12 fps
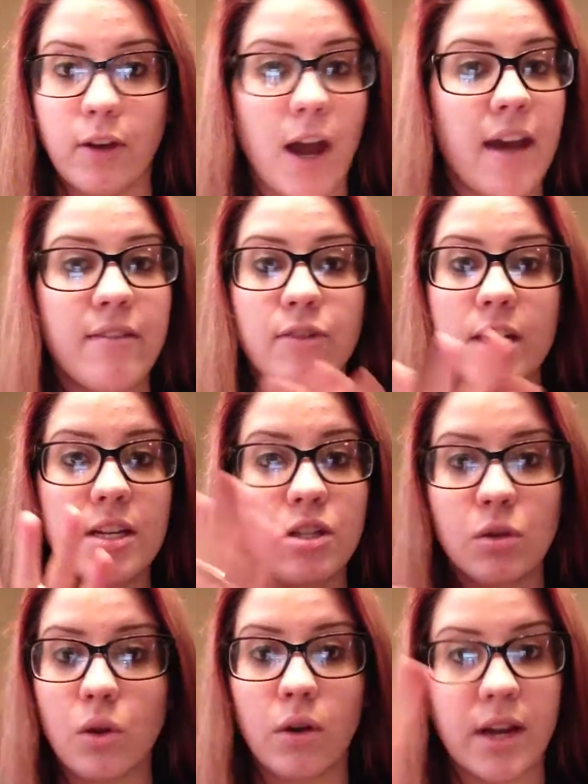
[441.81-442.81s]
For every
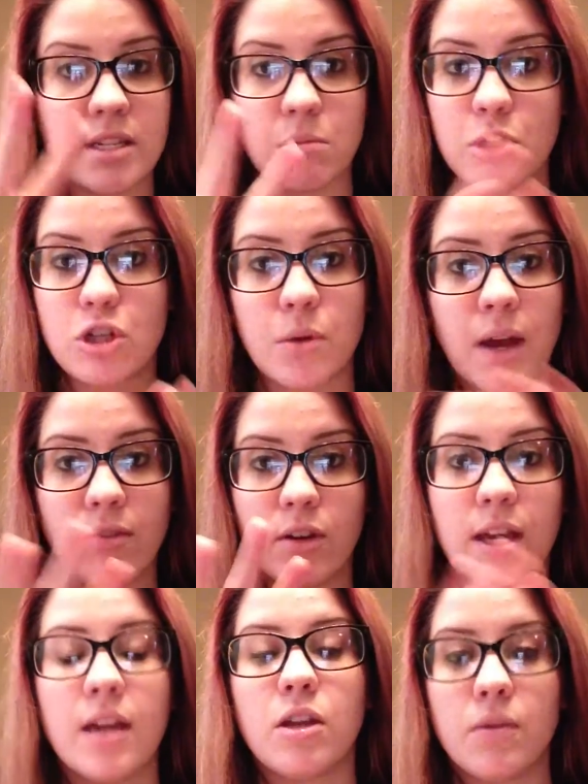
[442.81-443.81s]
2 loyal customers you ever
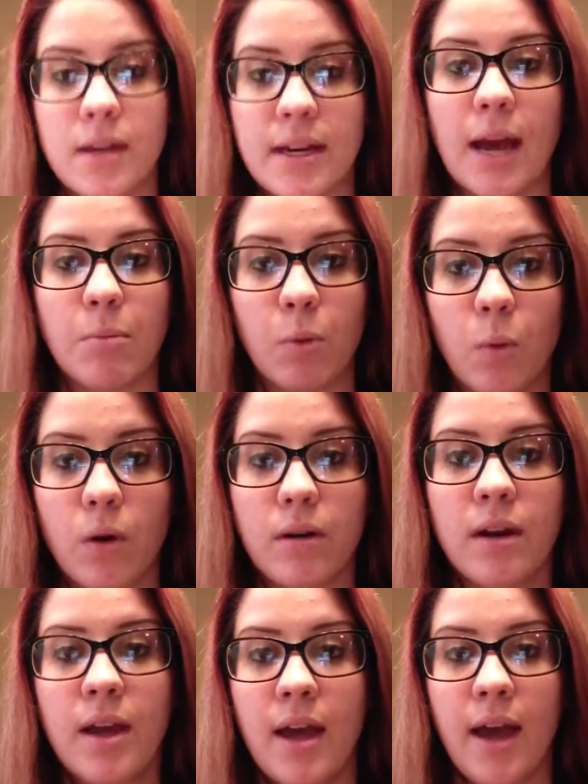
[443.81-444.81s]
get, you get an app reward.